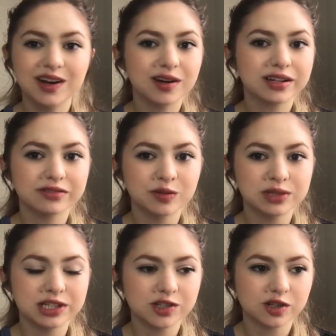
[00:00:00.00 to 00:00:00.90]
already filmed
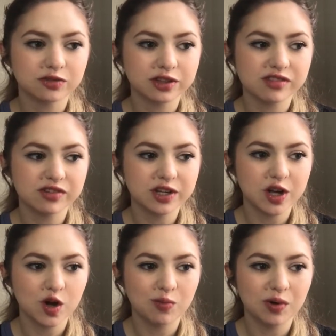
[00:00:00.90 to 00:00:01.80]
an intro for this
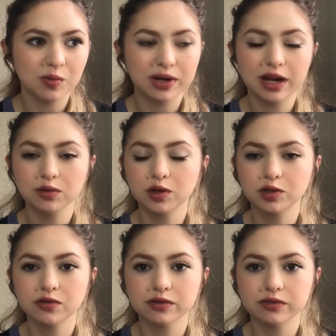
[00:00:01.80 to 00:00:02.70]
video, but when I
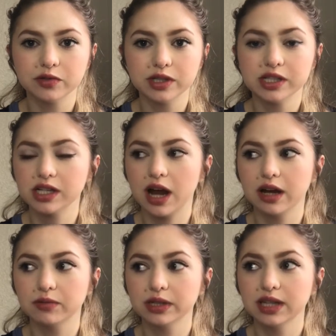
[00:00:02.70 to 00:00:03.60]
looked over the footage, I
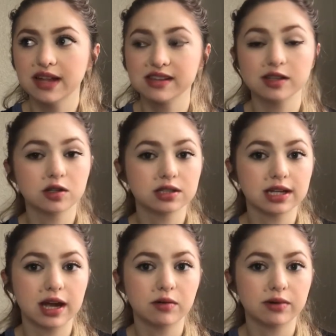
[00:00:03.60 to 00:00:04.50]
realized I looked
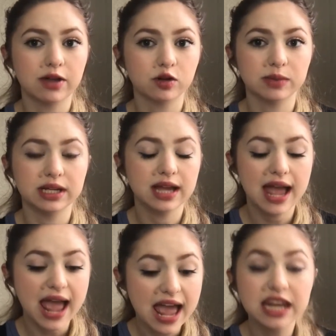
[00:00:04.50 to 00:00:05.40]
like I would rather be
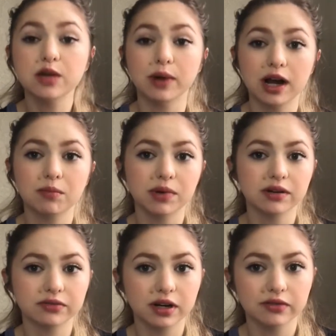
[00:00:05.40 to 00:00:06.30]
anywhere but
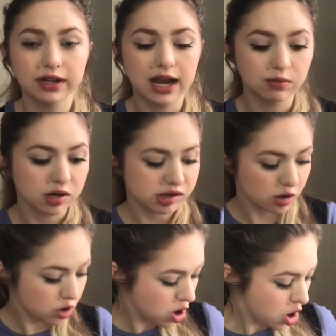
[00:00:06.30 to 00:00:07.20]
in front of a camera, so
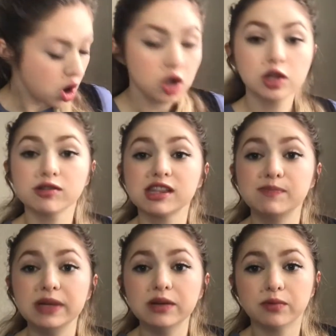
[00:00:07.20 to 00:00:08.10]
a little
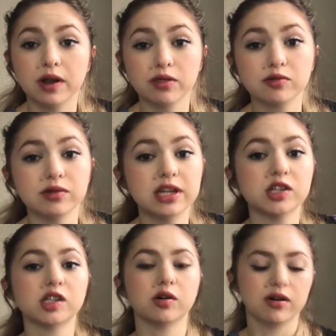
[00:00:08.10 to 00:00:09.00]
speed run through the
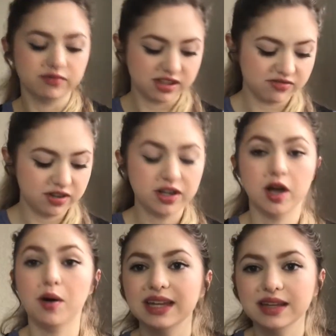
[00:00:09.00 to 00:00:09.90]
intro of this
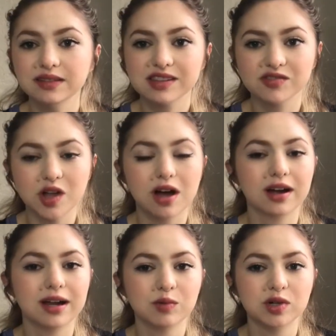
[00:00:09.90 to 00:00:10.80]
video. In this vlog,
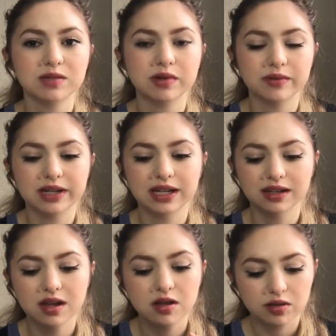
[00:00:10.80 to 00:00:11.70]
I'm going to be
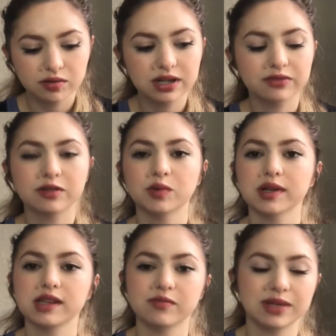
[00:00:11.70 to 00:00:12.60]
reading 3 different
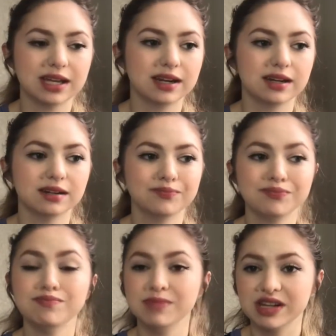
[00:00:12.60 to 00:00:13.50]
books that have been getting
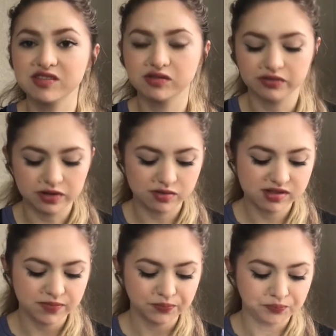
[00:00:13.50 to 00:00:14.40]
mixed
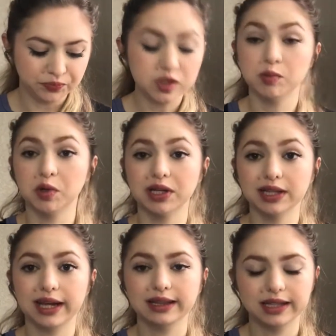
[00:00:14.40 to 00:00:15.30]
reviews, to put it
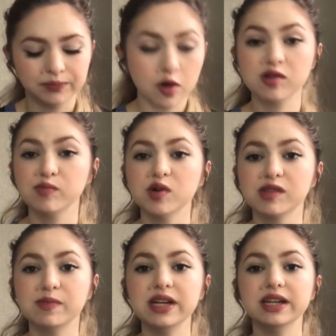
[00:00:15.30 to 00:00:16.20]
lightly. Those
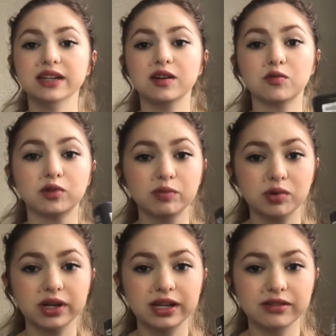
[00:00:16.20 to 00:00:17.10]
books being
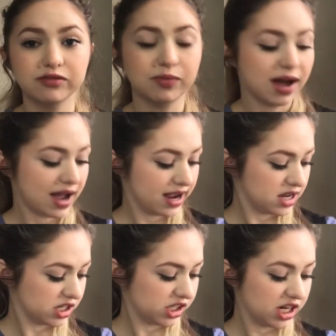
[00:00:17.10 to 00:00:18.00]
Reprieve
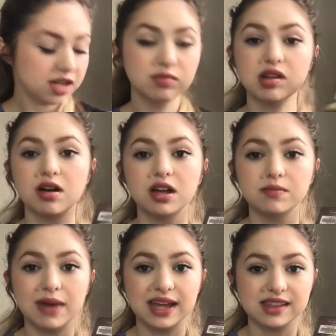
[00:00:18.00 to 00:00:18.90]
by James
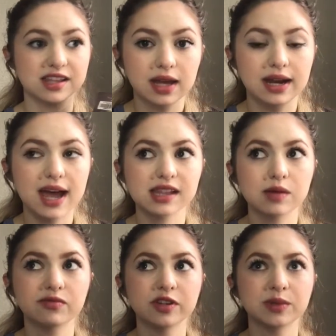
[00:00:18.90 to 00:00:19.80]
Hahn Matson. And as
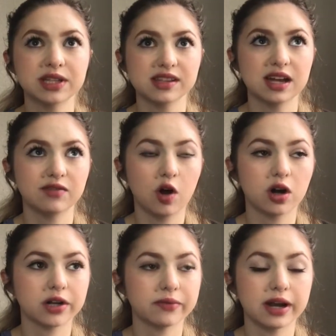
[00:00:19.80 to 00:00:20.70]
I'm filming this, I have
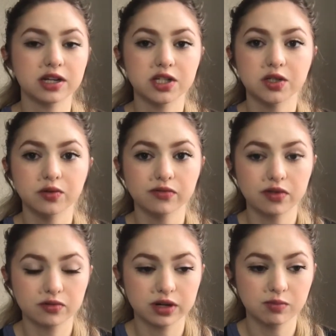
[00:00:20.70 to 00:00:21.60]
already read 2 of
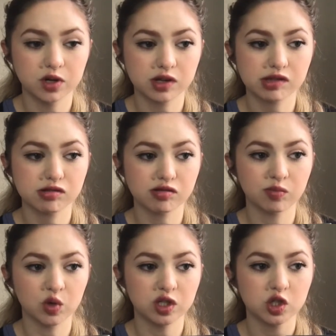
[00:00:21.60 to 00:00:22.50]
the 3 books, so
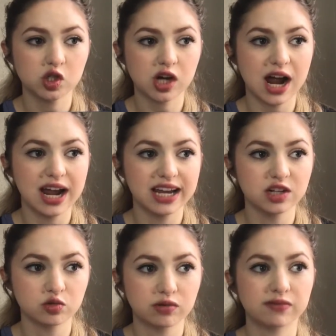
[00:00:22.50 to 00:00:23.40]
I'm going to try
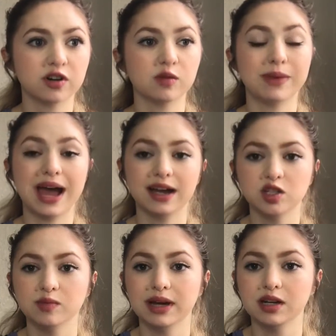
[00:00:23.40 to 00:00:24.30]
and revert back
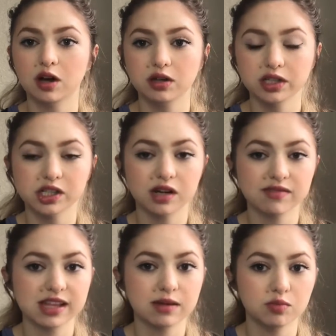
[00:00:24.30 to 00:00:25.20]
to my knowledge of
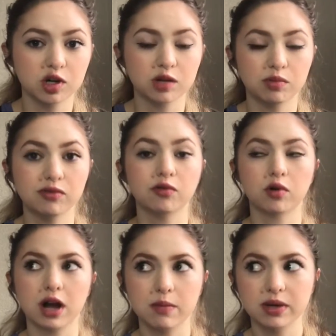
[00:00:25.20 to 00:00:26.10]
said book
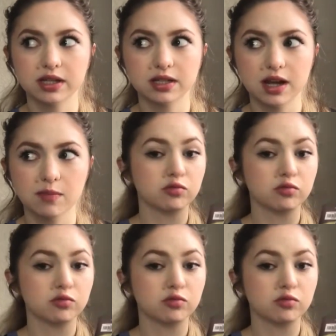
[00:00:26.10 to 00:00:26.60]
before I picked it up.